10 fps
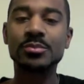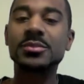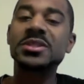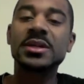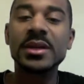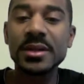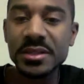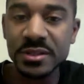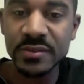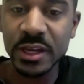
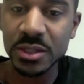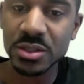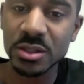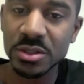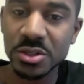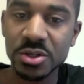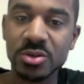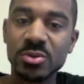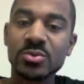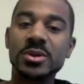studies have actually
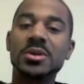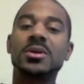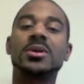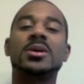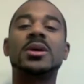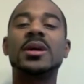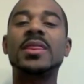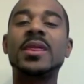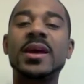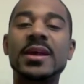shown
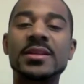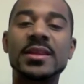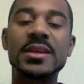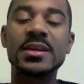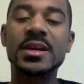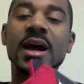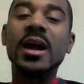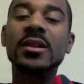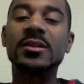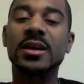that the
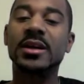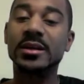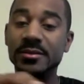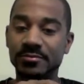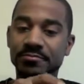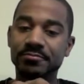collar height